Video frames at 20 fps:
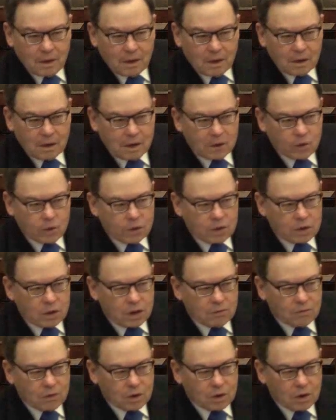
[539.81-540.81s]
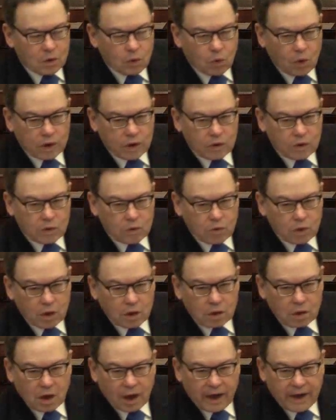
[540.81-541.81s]
And I wouldn't even know what you
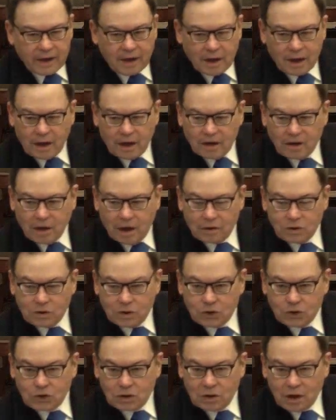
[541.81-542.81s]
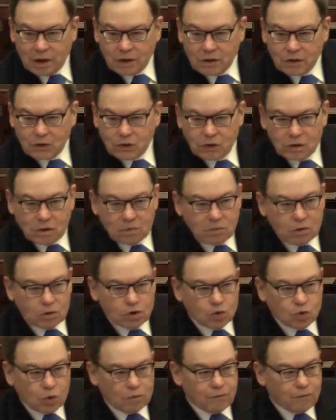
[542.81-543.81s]
looked like had I not just texted a
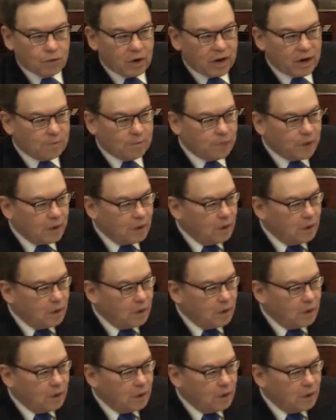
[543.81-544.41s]
mutual friend